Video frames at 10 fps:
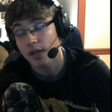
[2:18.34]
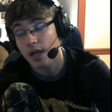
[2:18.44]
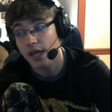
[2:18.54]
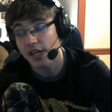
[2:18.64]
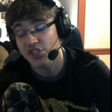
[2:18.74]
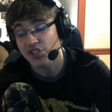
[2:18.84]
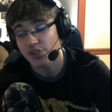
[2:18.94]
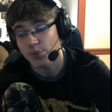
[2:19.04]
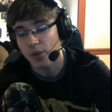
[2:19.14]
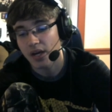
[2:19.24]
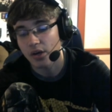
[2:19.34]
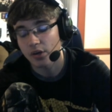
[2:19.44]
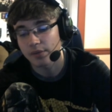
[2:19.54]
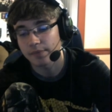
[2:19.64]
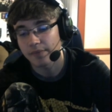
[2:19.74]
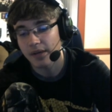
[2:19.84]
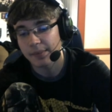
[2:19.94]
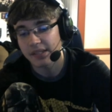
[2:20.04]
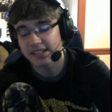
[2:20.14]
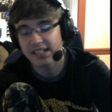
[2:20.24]
It's just wow. I
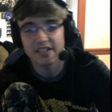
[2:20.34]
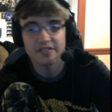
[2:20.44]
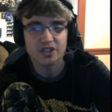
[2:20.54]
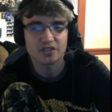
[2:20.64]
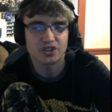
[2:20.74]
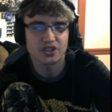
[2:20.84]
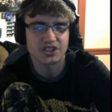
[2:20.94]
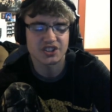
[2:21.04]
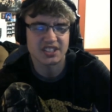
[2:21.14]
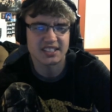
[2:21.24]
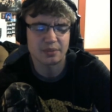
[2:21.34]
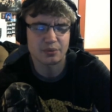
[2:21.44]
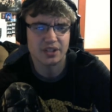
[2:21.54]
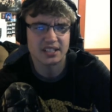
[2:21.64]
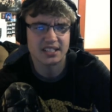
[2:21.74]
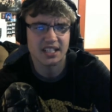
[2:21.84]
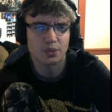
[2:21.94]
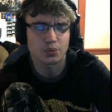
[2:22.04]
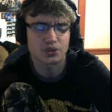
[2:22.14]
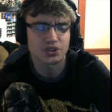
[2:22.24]
mean, it's kind of unrealistic because I wouldn't think a tiger
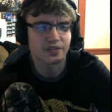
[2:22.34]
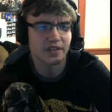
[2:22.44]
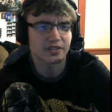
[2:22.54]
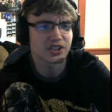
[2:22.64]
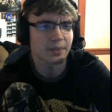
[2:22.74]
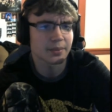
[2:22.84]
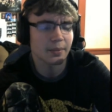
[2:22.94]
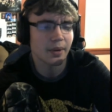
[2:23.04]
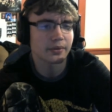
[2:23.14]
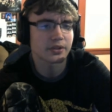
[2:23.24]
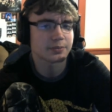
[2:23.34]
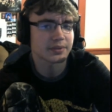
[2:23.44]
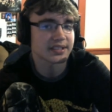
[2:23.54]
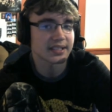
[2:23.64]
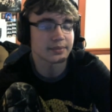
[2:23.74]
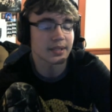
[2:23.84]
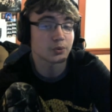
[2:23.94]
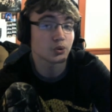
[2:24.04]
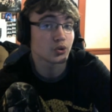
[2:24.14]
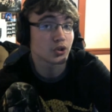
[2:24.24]
would survive a zombie apocalypse, but at the same time,
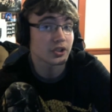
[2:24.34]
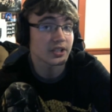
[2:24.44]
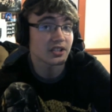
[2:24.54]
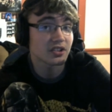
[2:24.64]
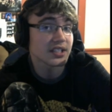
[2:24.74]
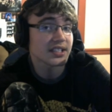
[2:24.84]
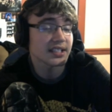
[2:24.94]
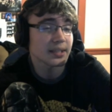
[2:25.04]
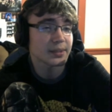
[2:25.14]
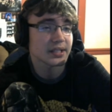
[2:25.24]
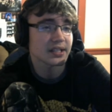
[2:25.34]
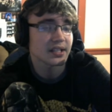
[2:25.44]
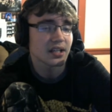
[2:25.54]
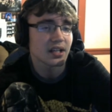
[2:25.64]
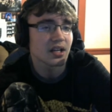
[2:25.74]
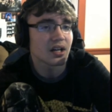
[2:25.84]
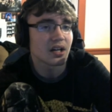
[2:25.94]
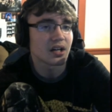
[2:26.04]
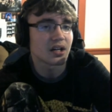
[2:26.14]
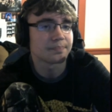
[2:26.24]
you could get lucky. I mean,
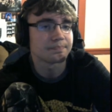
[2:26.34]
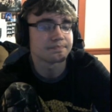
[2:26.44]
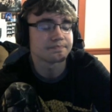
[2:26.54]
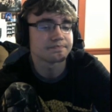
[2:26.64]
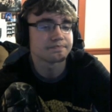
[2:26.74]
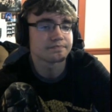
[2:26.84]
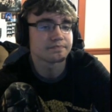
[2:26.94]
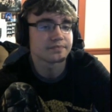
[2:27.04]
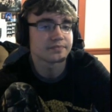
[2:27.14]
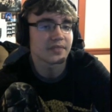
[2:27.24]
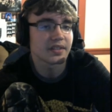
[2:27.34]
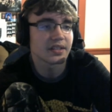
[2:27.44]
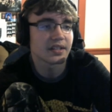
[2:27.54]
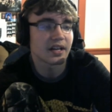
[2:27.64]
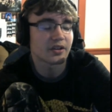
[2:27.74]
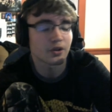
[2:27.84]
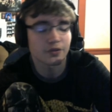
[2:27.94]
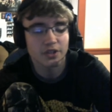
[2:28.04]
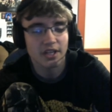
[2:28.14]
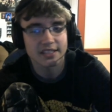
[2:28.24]
um... I don't know if
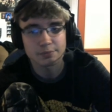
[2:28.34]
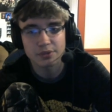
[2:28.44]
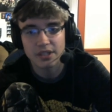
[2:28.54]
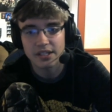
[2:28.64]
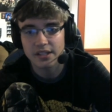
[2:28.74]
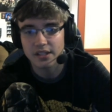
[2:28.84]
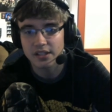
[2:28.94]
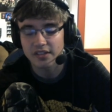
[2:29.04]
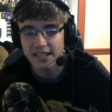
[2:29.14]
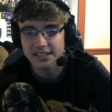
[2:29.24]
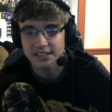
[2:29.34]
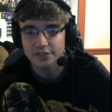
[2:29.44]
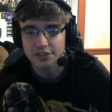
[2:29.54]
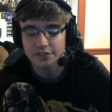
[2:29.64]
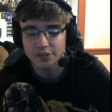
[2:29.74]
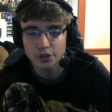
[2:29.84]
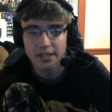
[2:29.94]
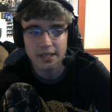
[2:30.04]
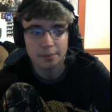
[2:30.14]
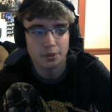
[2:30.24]
you guys played the Last of Us video
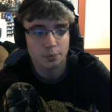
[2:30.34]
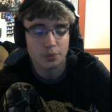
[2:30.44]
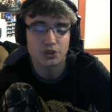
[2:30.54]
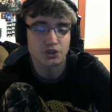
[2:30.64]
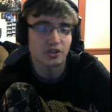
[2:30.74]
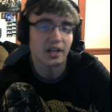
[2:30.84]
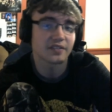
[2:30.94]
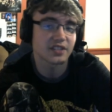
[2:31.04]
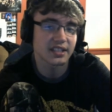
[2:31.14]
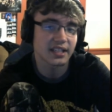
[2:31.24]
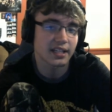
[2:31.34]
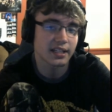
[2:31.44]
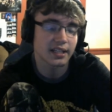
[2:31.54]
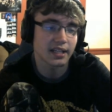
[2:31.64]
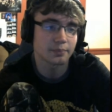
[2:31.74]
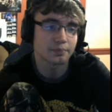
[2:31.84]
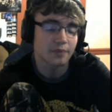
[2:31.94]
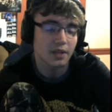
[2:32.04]
game, but there was giraffes at the end of the game.